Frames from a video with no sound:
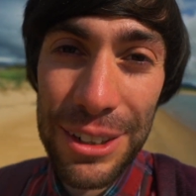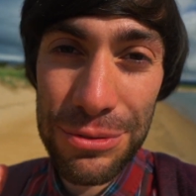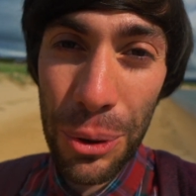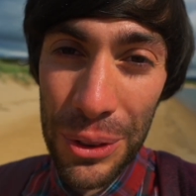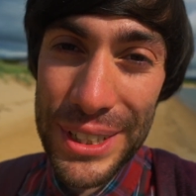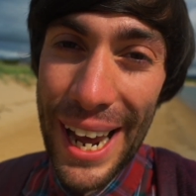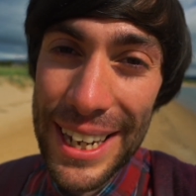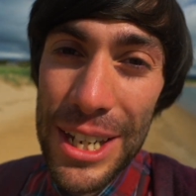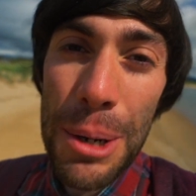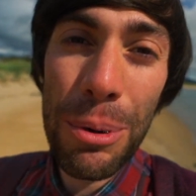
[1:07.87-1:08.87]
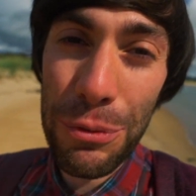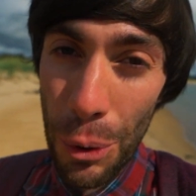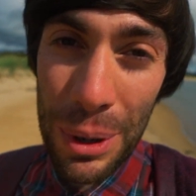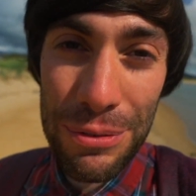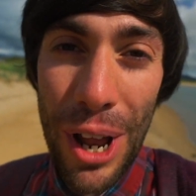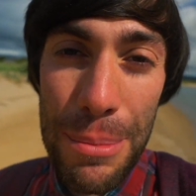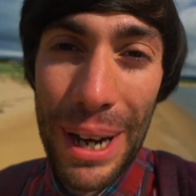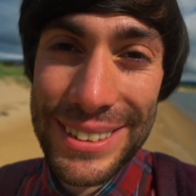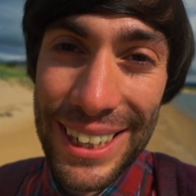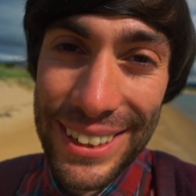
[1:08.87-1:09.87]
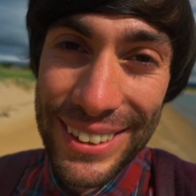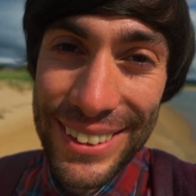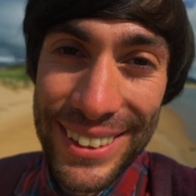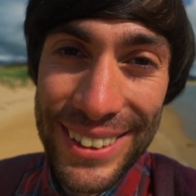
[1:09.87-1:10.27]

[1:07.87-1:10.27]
for the day before we fly back to London.